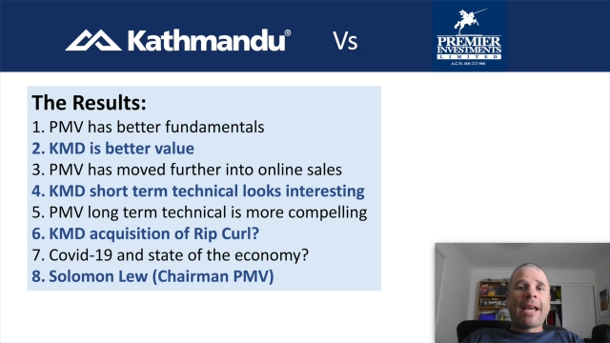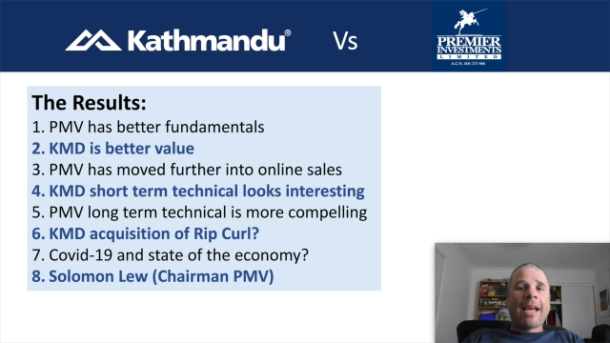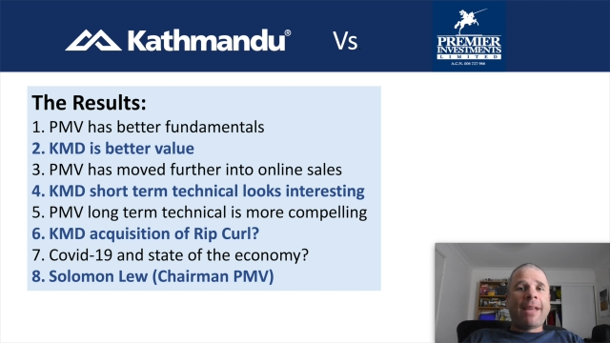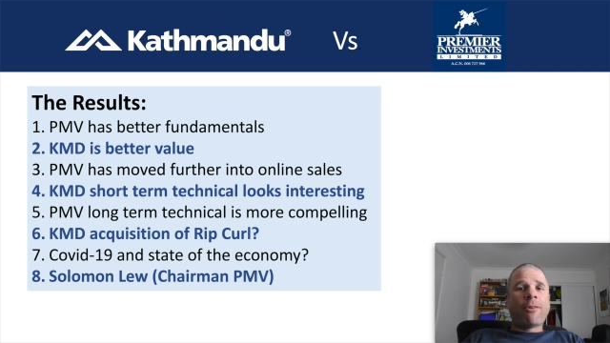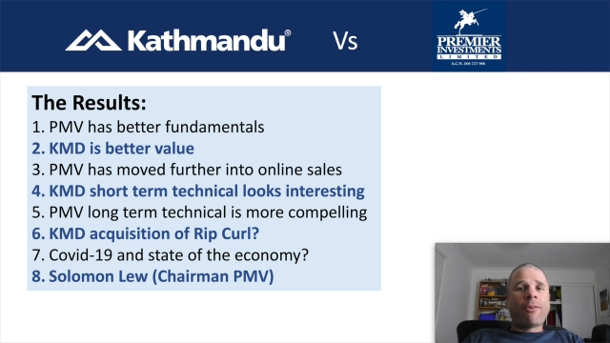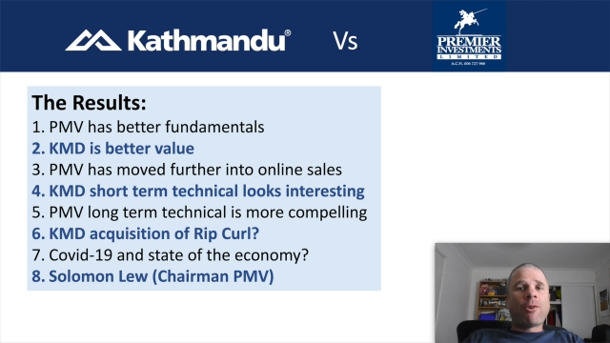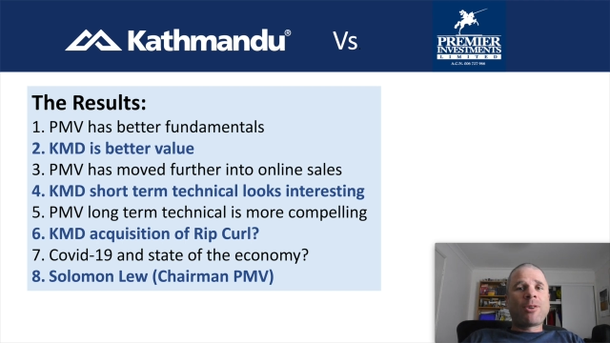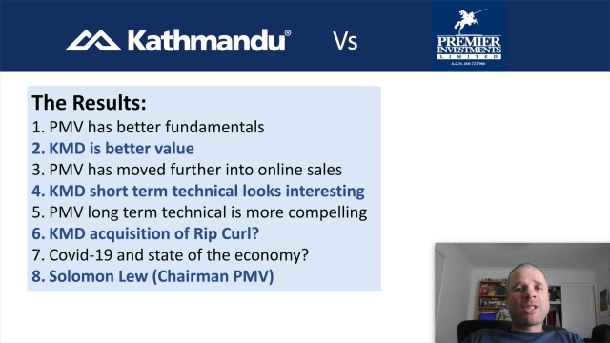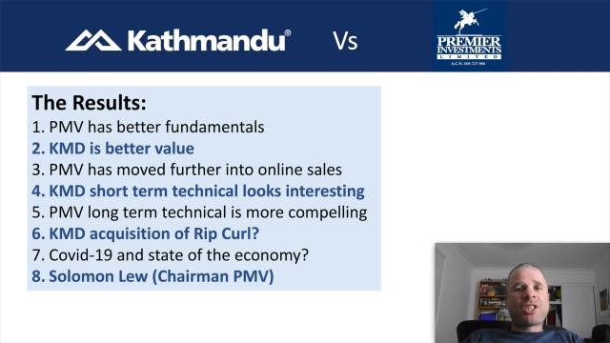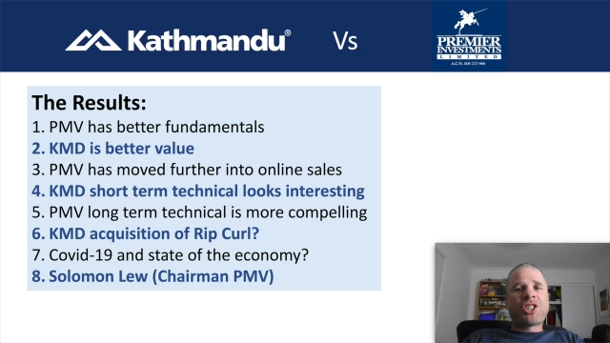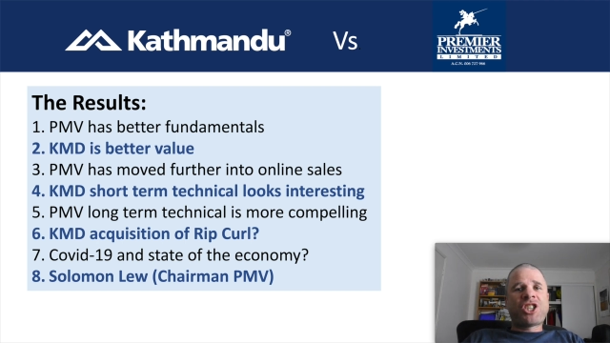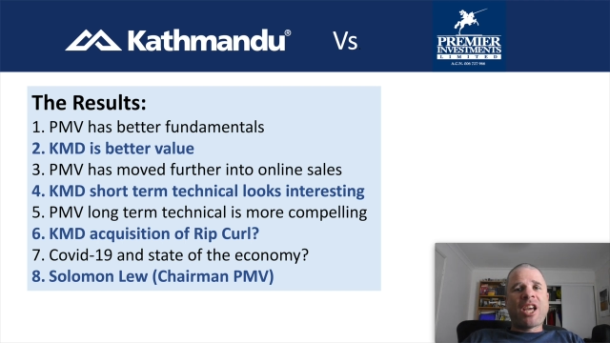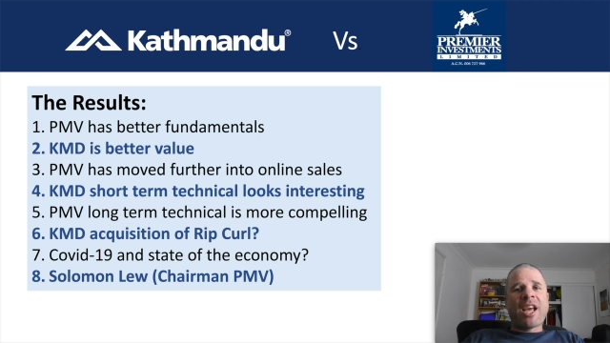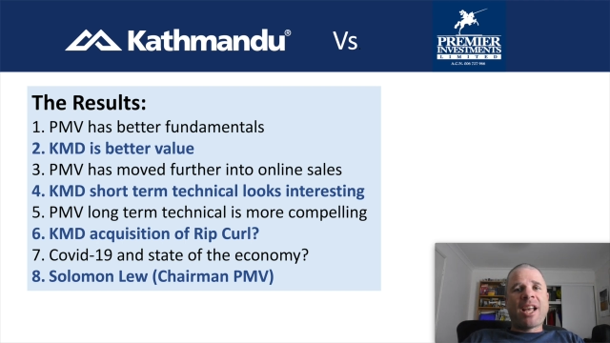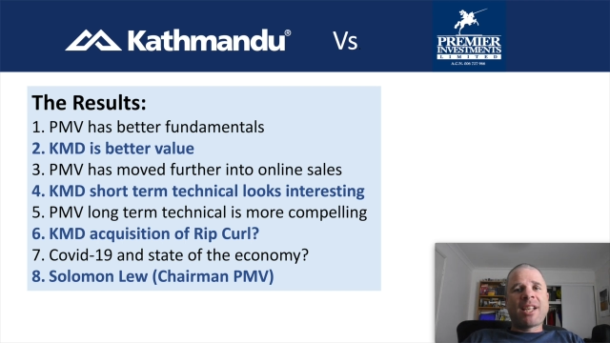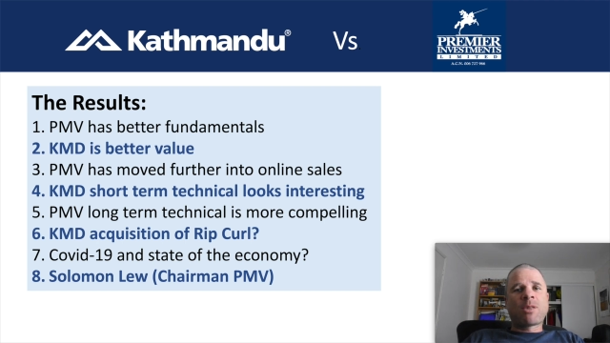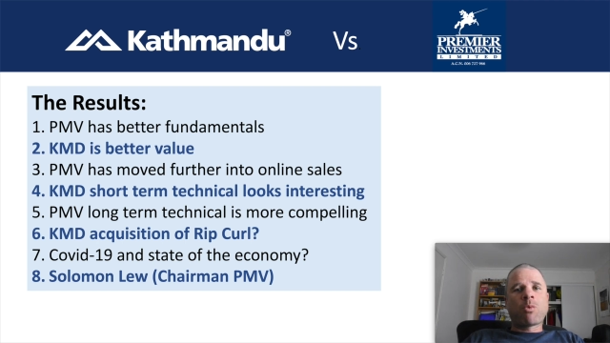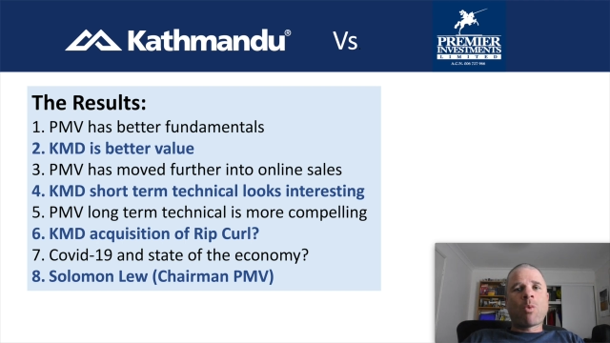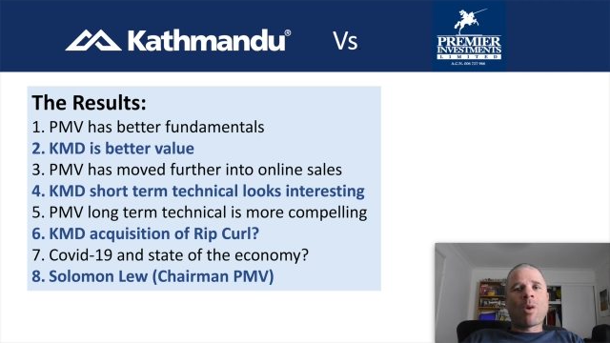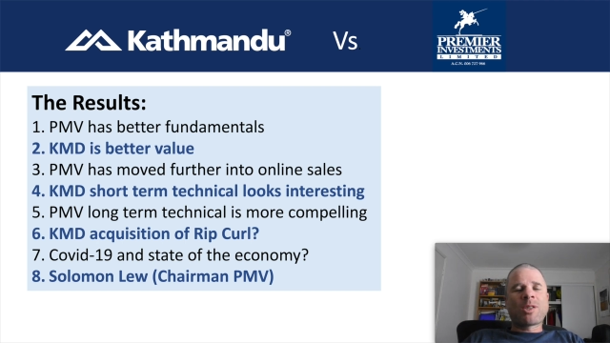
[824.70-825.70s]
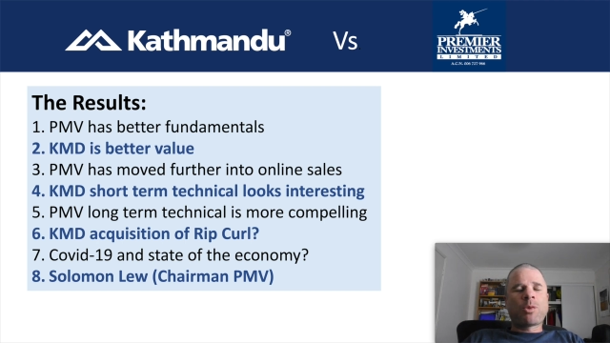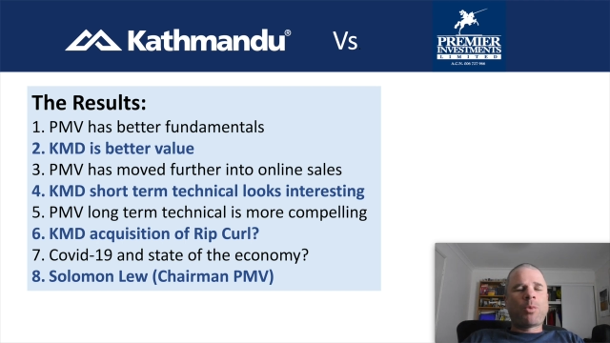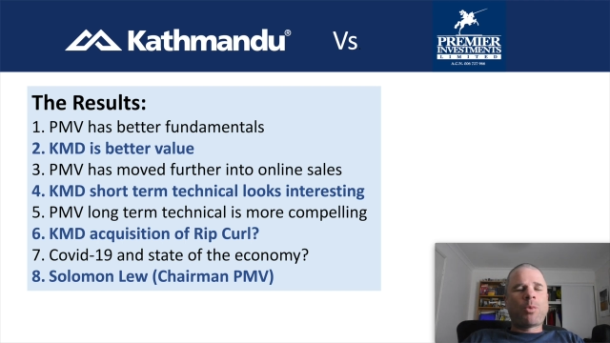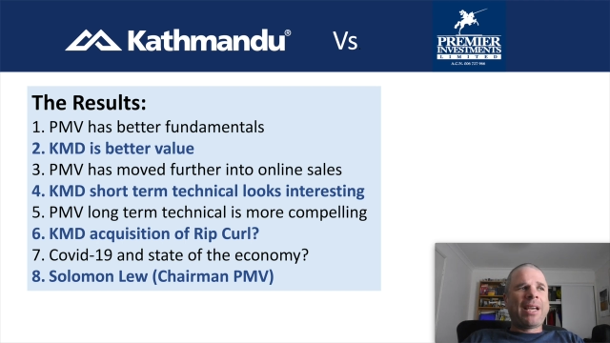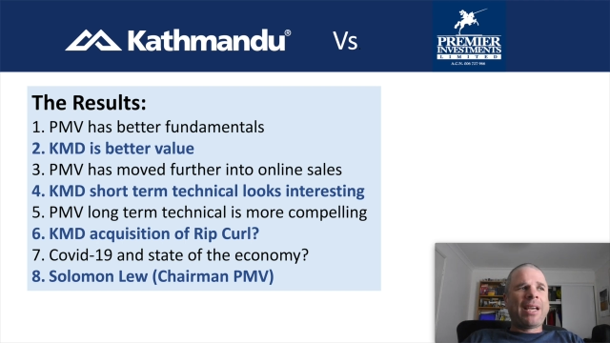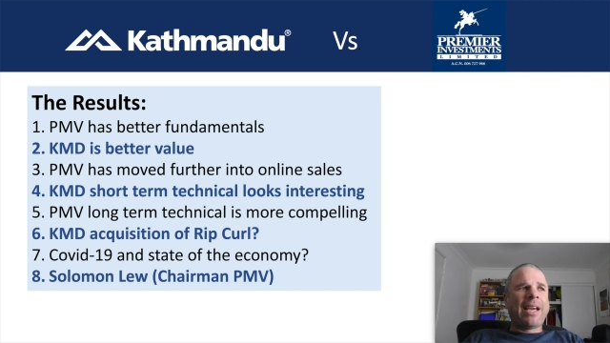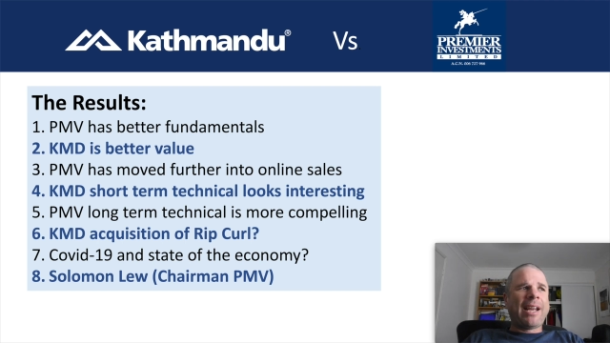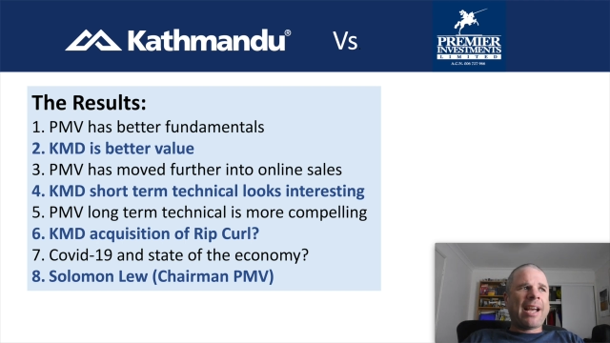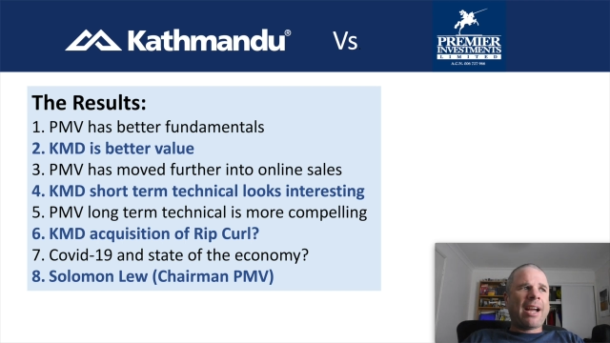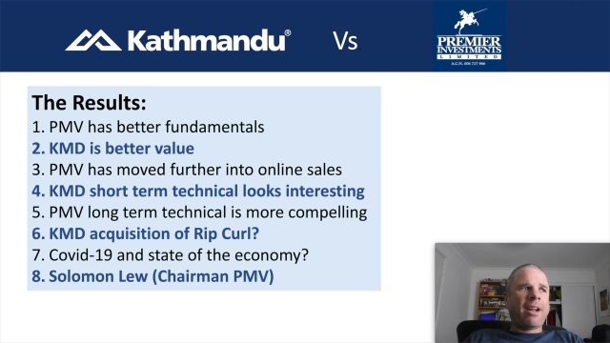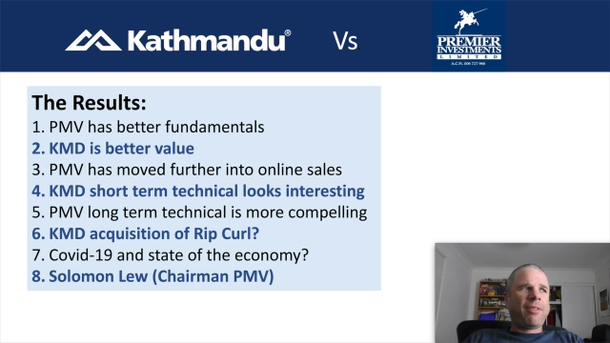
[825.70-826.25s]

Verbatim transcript: And there is a chance once we get